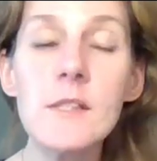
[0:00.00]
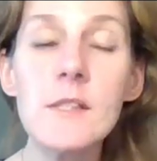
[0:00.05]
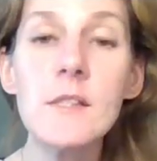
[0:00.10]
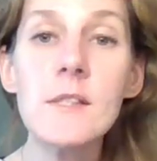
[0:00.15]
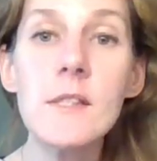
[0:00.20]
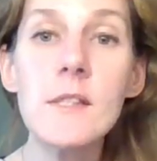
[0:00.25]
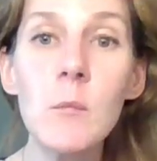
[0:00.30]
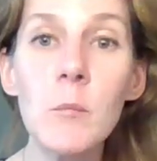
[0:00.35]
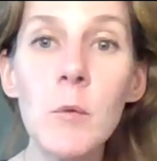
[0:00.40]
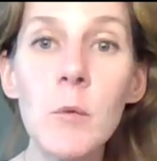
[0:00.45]
in
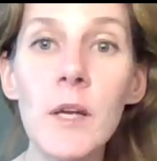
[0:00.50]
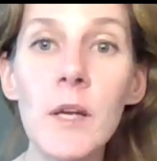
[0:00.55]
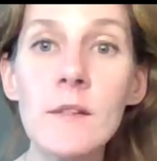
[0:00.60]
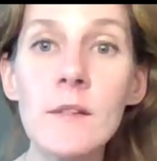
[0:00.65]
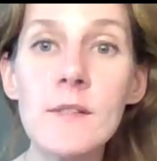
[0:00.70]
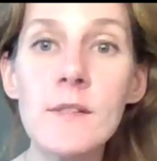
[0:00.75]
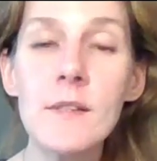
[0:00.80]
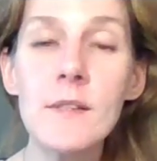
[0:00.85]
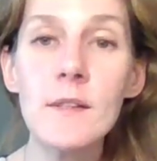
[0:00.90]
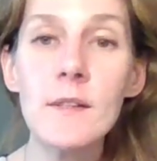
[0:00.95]
some
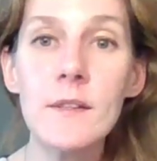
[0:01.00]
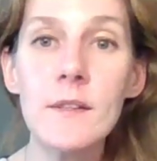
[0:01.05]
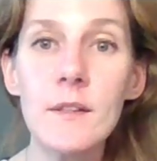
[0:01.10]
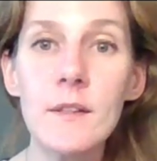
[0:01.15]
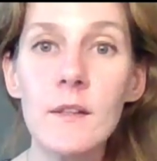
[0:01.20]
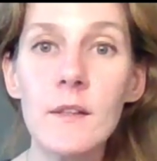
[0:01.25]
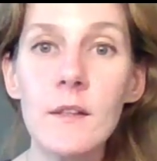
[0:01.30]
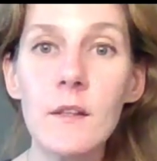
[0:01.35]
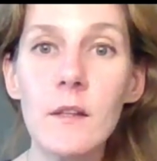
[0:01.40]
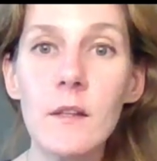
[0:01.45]
ways. I
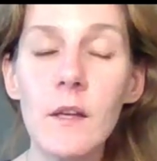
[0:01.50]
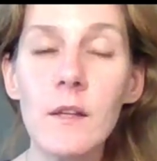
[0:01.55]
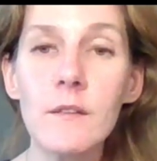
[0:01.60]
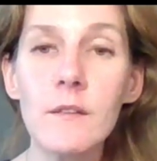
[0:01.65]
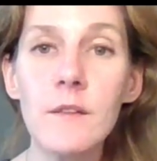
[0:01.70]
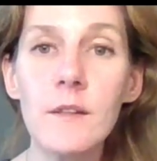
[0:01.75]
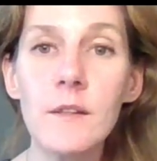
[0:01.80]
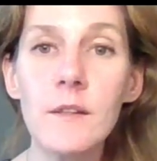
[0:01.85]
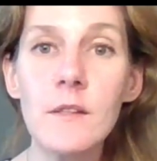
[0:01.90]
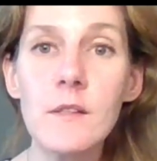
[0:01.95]

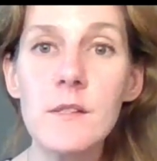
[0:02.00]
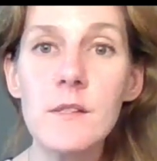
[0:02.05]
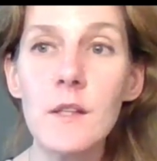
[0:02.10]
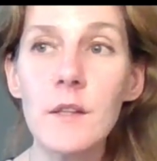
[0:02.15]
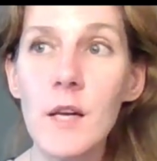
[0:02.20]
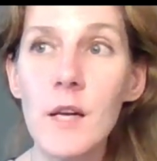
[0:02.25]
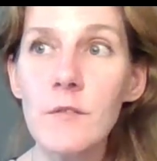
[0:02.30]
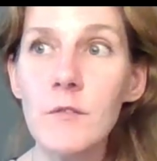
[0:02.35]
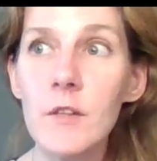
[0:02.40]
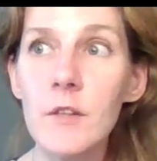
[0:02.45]
think there's a
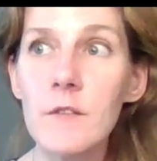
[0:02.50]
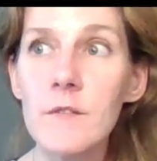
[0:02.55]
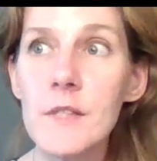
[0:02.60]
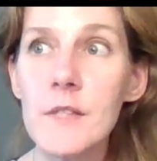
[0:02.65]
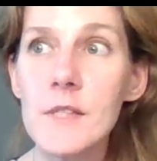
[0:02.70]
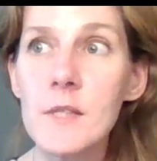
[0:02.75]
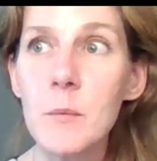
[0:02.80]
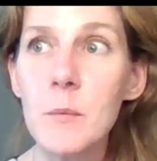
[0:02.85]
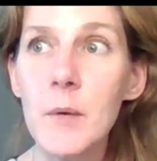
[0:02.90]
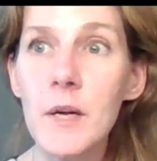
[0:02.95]
level of
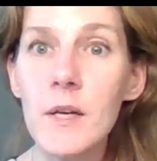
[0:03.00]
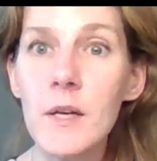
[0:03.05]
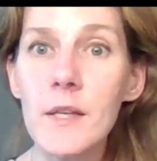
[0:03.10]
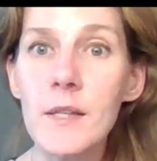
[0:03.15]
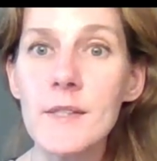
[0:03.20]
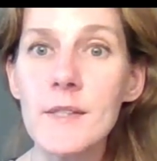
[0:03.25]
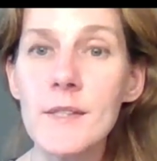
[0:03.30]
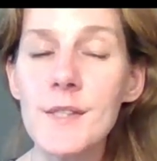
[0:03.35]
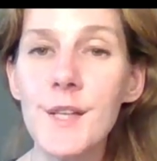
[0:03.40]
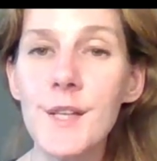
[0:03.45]
this where
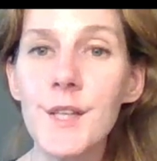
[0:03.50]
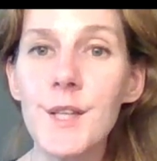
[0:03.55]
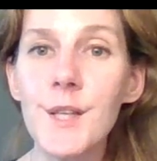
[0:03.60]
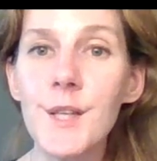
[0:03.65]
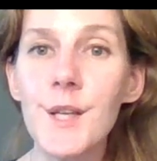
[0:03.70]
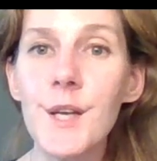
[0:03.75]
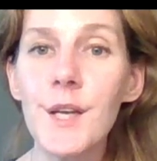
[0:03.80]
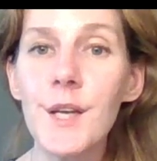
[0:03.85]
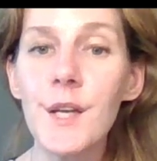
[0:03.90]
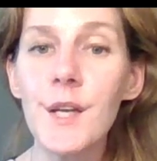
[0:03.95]
it's like,
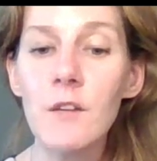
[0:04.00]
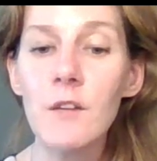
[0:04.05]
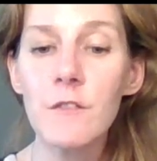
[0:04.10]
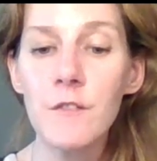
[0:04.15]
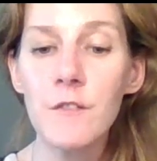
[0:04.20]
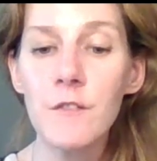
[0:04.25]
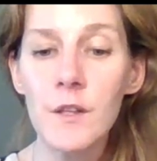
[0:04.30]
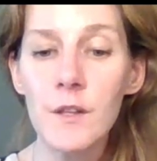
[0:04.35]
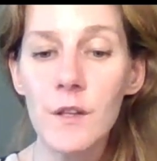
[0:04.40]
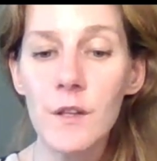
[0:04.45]
if
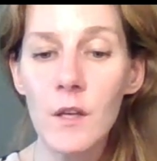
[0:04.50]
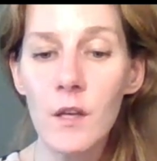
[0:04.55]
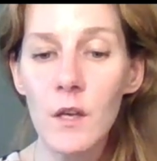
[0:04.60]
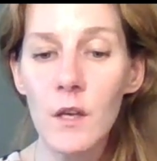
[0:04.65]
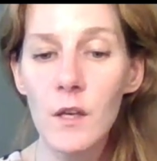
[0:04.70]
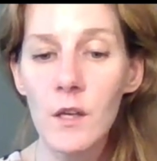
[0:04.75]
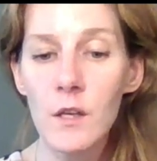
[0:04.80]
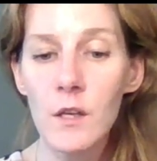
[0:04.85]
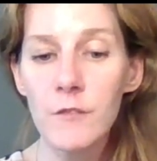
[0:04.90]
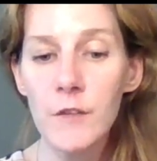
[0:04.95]

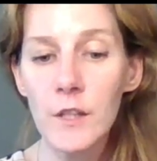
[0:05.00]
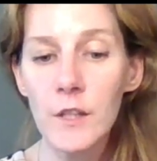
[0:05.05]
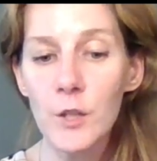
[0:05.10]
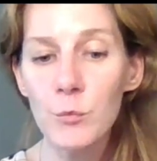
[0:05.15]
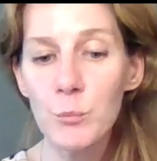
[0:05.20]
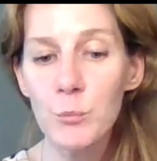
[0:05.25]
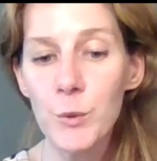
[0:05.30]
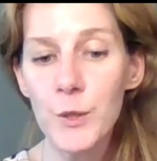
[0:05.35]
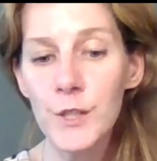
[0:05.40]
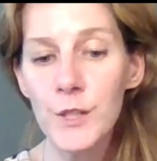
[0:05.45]
it
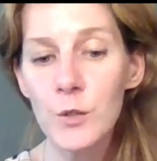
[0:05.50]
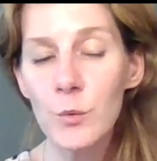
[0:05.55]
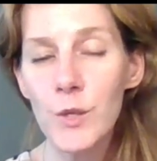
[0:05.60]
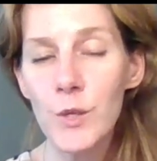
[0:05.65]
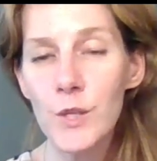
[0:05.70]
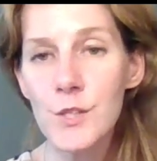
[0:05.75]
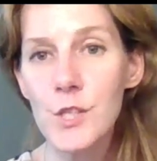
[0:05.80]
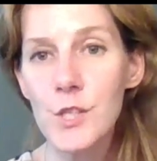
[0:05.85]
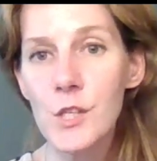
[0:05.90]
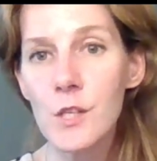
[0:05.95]
can bring you
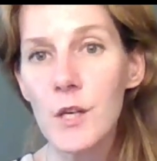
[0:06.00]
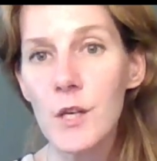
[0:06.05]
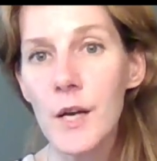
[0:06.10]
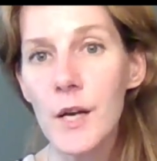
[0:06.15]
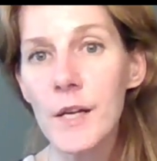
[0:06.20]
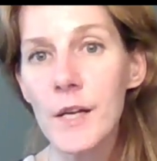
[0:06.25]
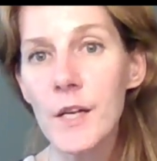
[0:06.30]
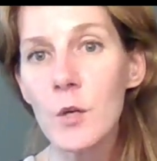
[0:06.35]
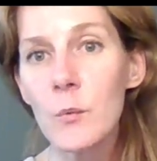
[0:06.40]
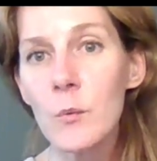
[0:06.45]
into your
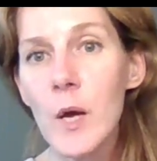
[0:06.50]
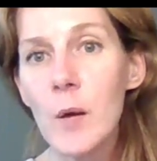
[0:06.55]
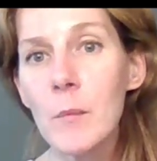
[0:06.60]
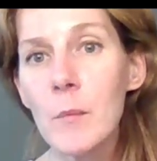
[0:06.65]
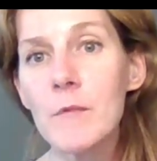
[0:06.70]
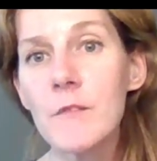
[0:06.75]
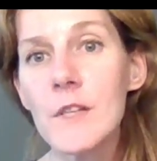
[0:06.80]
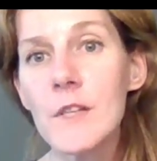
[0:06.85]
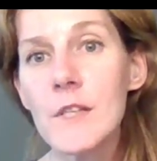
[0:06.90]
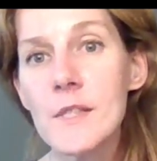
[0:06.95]
higher realm
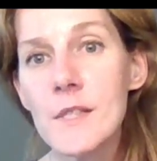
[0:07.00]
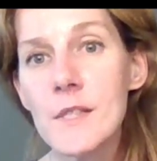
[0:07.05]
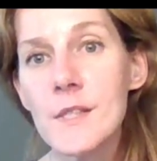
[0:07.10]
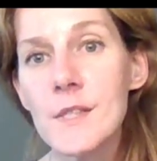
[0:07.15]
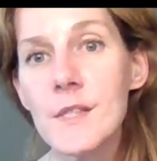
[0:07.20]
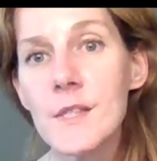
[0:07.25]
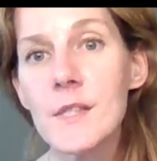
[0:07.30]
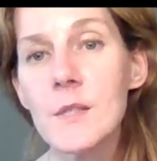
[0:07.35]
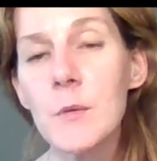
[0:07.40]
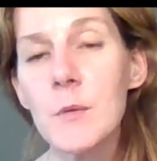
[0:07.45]
of
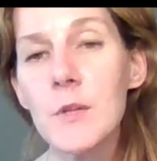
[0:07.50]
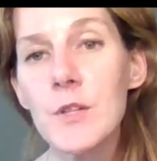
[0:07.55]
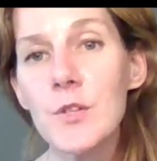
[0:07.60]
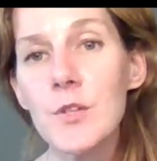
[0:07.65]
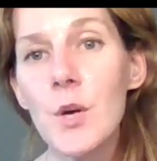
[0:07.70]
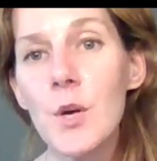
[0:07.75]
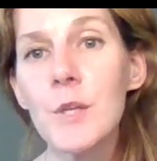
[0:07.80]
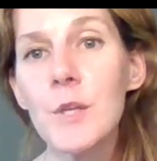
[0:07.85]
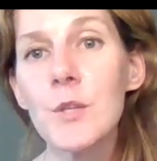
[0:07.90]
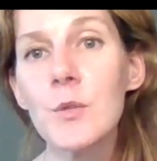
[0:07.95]
existence with
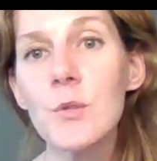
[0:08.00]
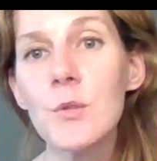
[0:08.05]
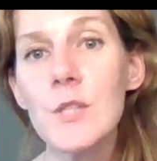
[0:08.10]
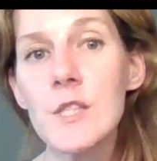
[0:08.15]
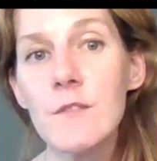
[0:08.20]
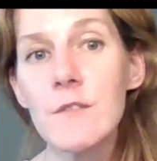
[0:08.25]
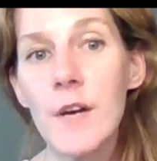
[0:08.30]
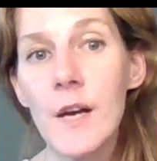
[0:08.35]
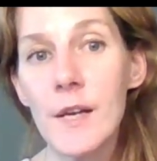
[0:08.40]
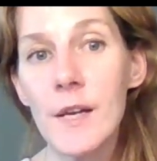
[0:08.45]
knowing who the
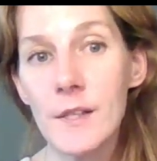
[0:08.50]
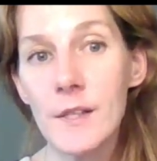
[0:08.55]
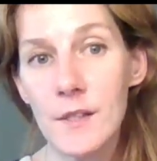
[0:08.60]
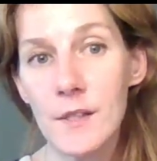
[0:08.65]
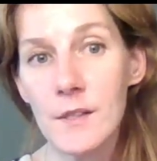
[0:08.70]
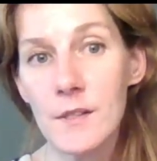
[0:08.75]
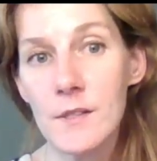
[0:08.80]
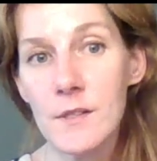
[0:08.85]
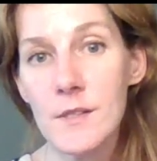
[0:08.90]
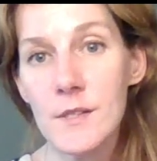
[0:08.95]
divine
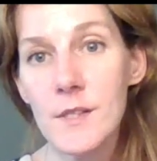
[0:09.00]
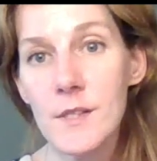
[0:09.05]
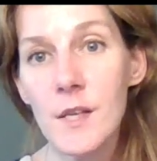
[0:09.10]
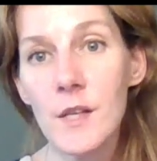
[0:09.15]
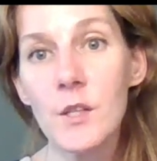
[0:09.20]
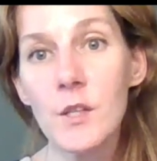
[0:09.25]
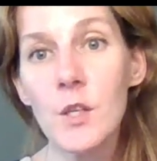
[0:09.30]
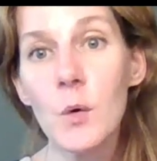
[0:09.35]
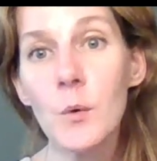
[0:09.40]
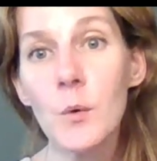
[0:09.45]
is
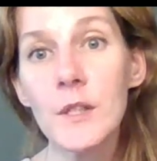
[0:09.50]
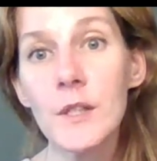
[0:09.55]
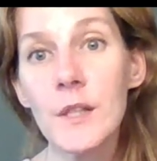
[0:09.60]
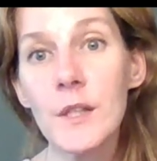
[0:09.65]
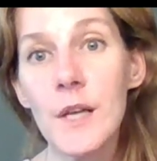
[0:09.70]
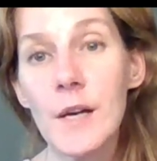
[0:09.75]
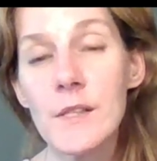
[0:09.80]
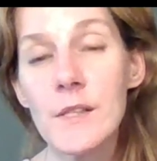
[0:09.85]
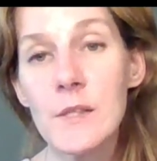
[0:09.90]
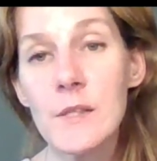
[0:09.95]
and knowing that
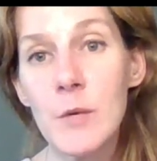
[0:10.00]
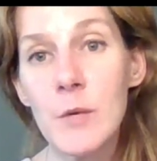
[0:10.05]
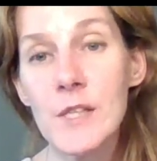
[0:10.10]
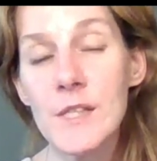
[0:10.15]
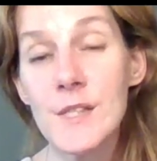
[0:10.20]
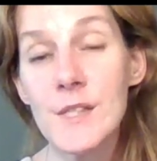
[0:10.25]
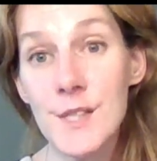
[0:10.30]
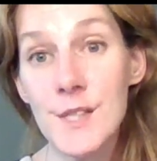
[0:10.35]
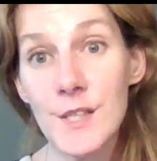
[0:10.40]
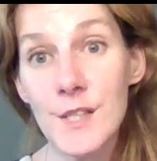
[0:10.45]
God is
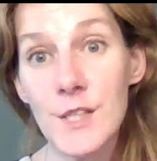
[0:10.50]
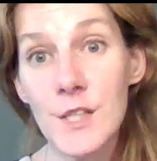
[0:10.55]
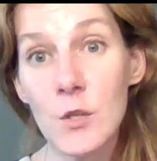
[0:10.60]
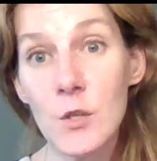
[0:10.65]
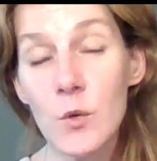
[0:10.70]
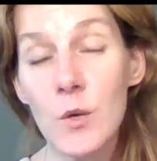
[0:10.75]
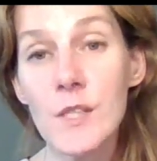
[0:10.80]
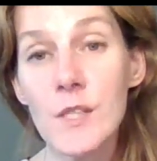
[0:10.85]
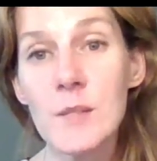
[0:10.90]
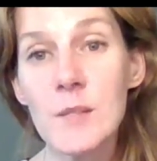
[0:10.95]
present in
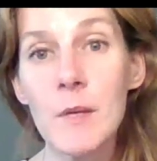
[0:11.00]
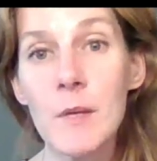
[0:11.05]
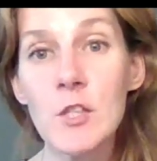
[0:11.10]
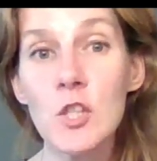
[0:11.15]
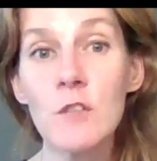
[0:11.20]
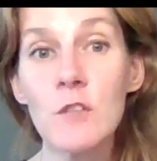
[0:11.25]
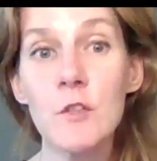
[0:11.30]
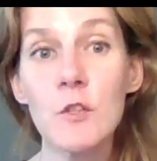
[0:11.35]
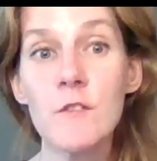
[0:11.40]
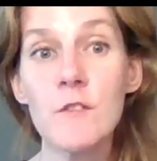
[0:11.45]
you,
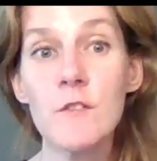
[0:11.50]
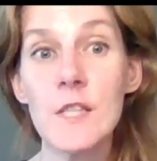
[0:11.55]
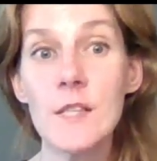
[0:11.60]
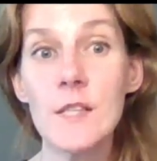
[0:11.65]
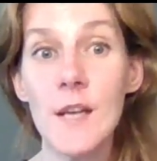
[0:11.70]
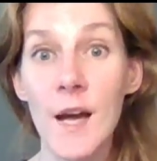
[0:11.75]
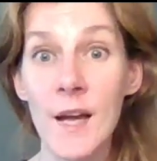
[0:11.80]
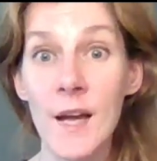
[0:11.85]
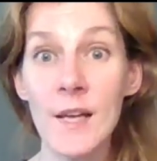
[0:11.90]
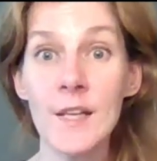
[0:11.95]
especially if you've
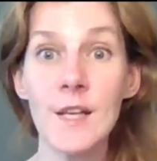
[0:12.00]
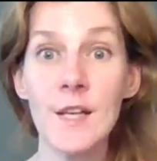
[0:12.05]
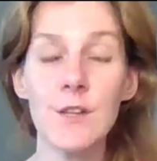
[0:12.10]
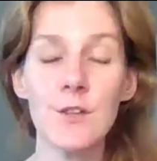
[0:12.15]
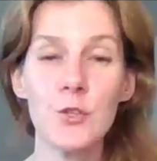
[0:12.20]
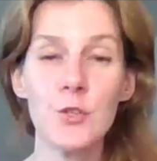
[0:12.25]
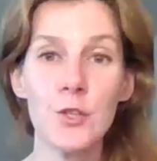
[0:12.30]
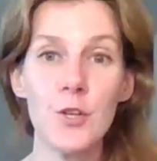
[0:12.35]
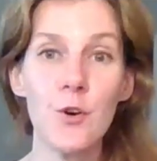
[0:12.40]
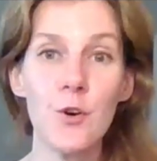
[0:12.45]
denied it
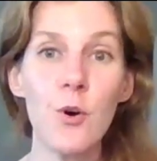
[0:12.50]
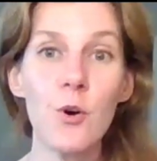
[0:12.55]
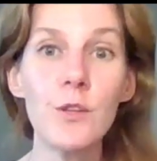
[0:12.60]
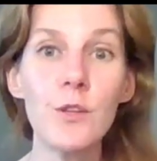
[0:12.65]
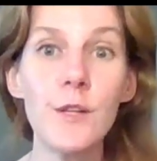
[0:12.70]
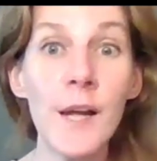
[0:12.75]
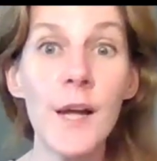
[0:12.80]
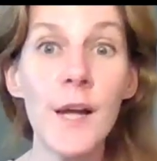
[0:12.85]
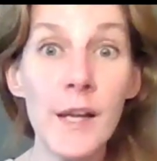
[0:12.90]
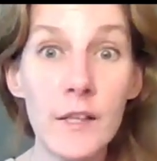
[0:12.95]
through your whole
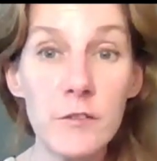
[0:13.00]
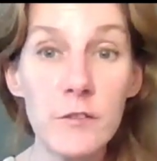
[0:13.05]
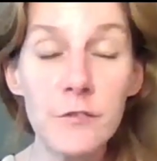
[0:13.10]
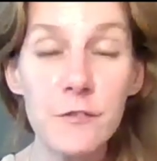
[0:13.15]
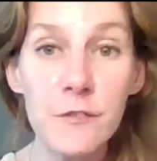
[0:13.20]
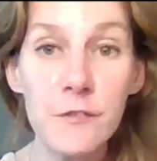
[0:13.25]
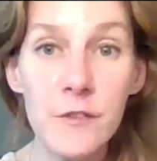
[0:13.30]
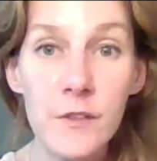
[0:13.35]
life,